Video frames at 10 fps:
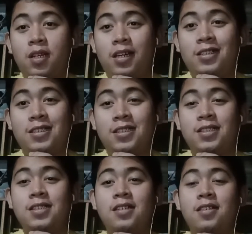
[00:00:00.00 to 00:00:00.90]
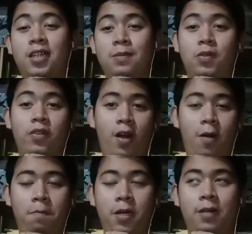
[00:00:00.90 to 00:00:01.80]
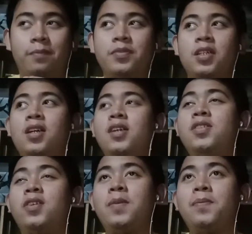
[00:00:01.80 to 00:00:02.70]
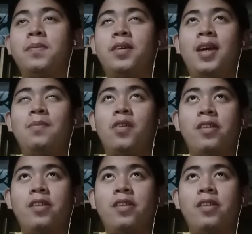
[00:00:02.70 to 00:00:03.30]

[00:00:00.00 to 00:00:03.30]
So chemotherapy is basically an